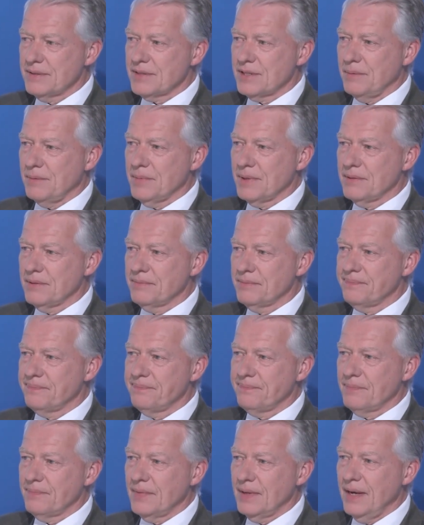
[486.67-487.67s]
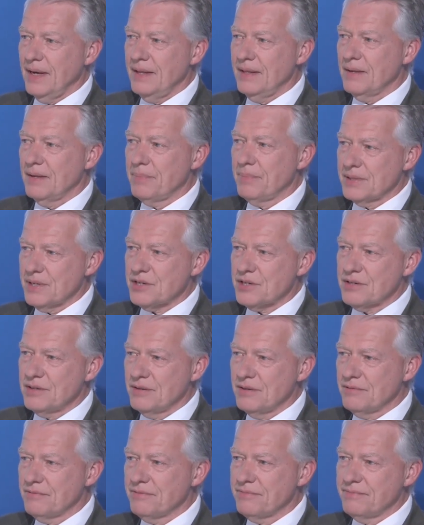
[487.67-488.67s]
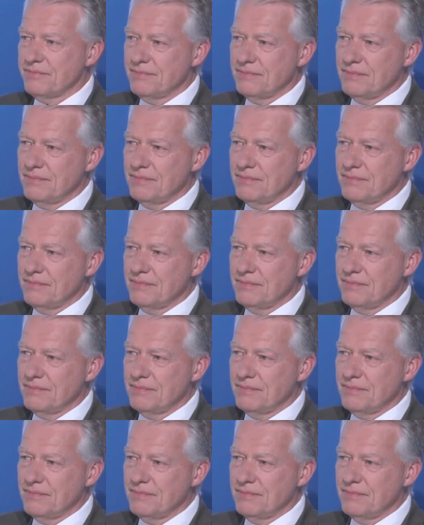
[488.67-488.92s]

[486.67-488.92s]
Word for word: someone in the position of